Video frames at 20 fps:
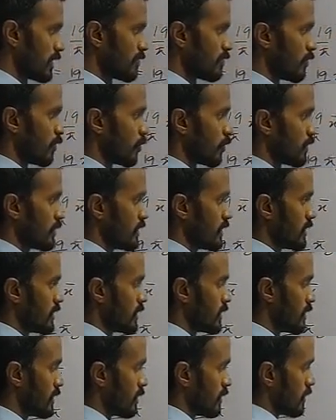So we have O
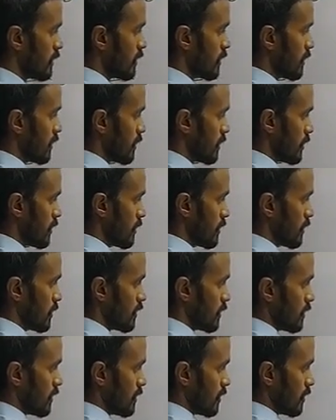here,
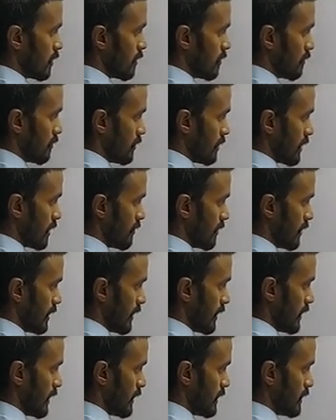we
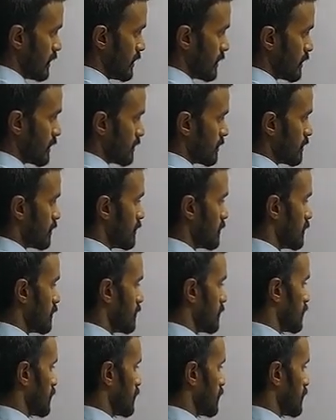have A here,